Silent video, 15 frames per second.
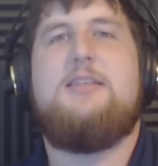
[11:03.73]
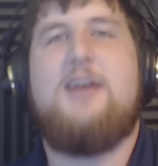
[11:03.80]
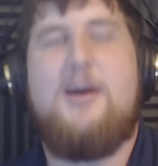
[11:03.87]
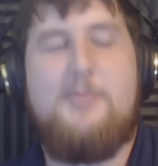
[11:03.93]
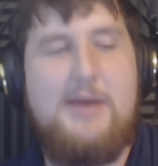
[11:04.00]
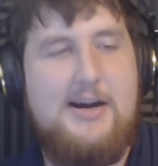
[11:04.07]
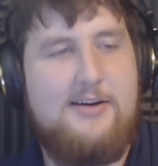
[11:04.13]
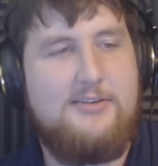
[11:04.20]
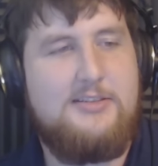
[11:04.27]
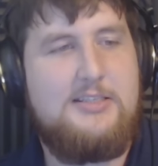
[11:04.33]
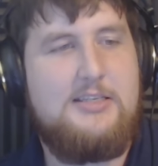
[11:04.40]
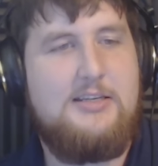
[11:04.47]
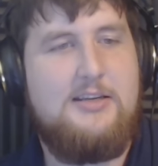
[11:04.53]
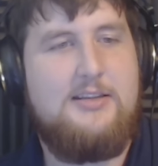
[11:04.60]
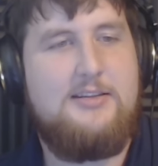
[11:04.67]

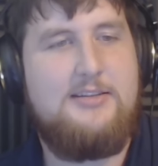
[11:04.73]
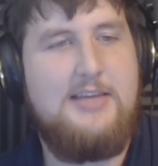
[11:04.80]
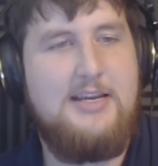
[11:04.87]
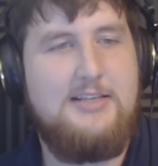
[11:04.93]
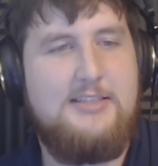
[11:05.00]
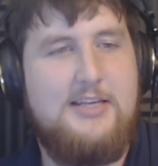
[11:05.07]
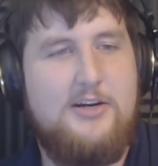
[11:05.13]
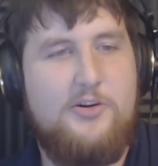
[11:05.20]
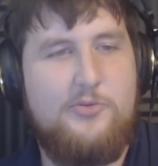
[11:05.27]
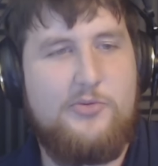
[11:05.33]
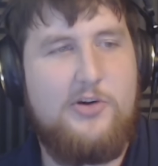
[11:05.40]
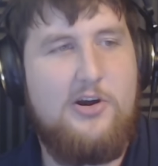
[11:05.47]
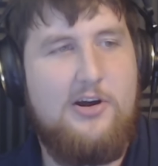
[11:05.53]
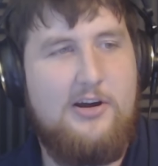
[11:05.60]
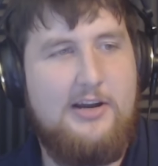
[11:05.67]
about things that are
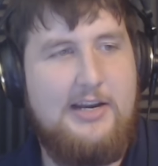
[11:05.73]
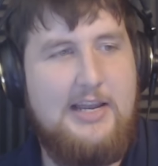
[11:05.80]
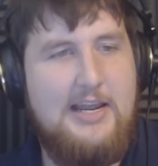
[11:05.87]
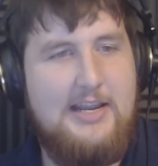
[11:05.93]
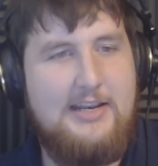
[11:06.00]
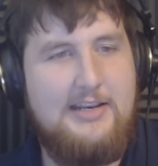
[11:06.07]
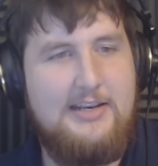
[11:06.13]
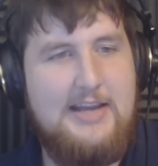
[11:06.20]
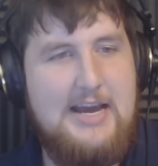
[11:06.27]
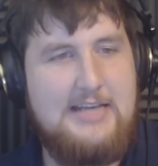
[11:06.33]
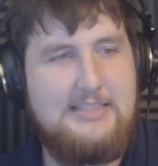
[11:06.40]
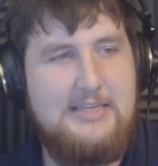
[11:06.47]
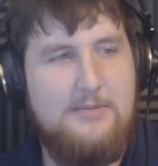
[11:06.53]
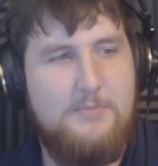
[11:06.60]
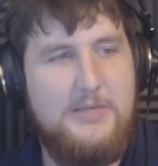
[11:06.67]
wrong and
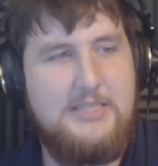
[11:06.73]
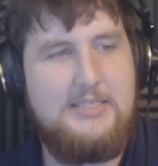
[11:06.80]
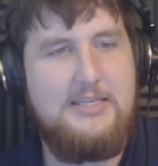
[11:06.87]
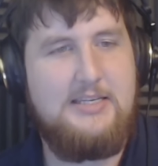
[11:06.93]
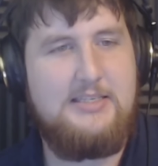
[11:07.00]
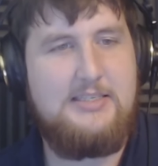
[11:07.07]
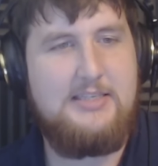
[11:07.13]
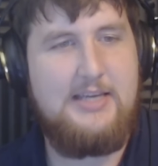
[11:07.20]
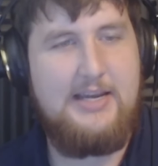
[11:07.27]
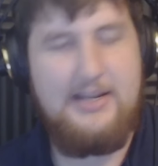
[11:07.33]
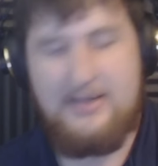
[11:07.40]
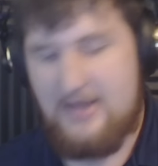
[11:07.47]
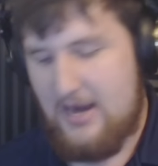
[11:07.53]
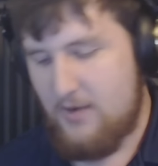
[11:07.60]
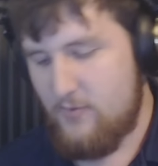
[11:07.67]
nasty business
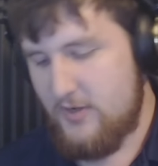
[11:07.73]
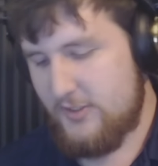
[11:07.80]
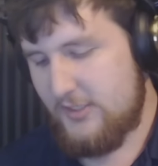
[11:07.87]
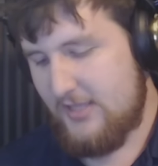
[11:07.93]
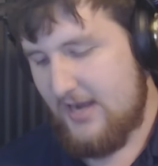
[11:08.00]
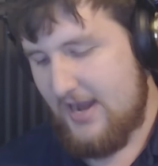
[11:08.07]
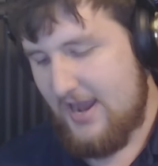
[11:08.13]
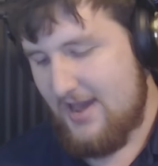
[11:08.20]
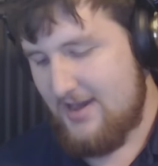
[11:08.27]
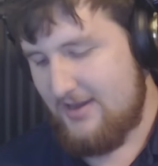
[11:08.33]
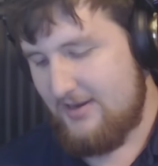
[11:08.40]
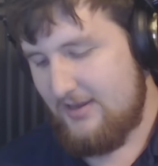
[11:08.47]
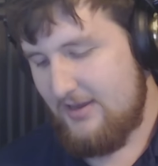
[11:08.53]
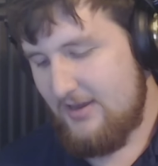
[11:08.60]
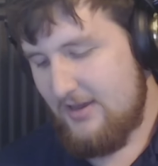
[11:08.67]
and I wish that I
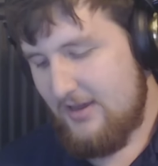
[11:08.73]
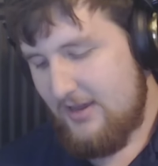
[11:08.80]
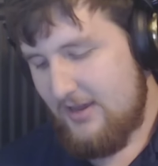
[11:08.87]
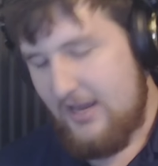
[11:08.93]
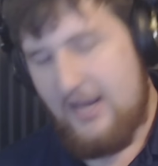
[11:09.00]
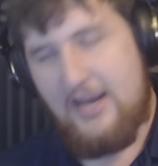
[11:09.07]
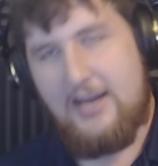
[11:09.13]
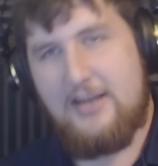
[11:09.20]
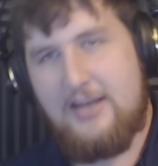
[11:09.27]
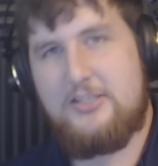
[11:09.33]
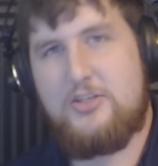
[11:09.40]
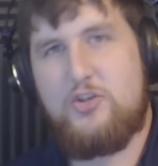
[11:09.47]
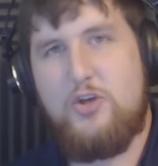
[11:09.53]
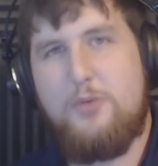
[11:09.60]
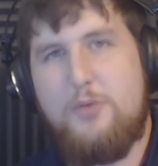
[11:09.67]
had a
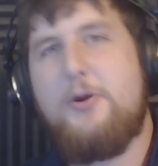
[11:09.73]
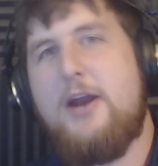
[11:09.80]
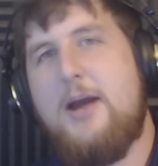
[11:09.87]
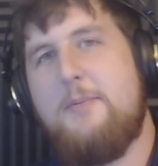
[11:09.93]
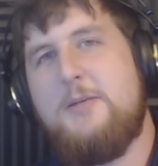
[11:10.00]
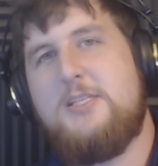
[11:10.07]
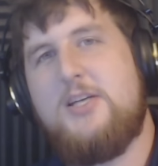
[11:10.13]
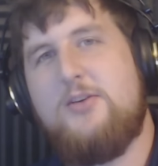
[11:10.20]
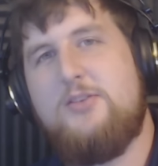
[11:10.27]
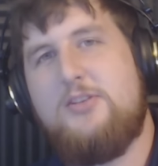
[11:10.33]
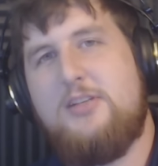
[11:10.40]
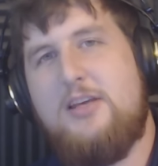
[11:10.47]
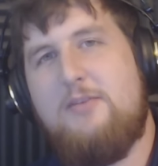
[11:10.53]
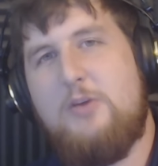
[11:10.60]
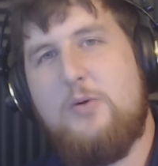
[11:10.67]
super happy tone to
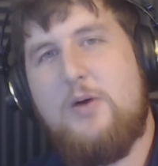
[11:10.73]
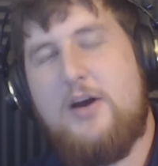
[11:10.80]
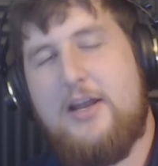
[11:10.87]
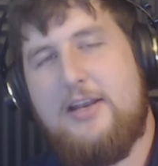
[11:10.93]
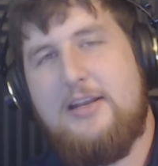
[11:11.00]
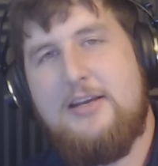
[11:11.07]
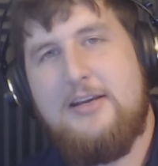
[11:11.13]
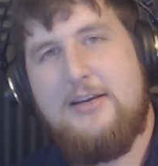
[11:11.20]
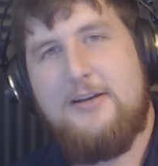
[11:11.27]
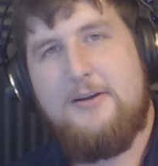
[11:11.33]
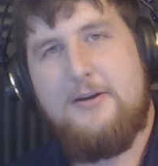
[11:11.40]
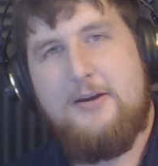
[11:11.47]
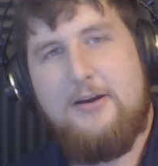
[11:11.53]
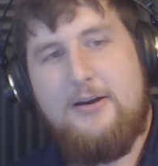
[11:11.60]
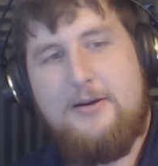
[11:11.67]
leave you on,
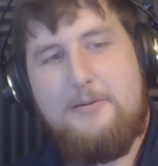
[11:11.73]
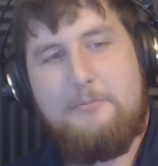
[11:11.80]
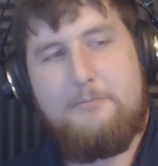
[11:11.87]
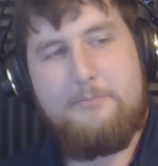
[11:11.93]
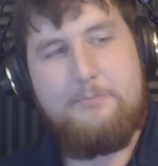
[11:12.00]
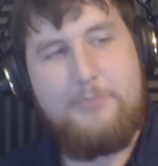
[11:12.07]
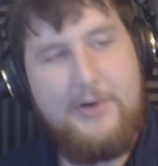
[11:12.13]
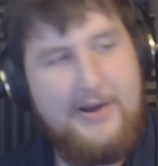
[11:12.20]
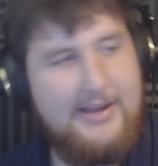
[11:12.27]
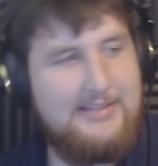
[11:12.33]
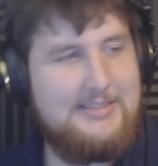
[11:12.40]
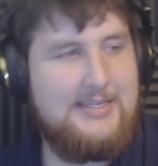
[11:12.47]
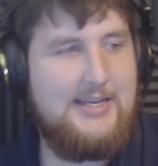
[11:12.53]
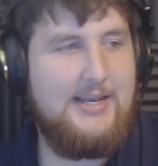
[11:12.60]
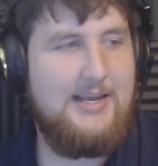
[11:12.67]
but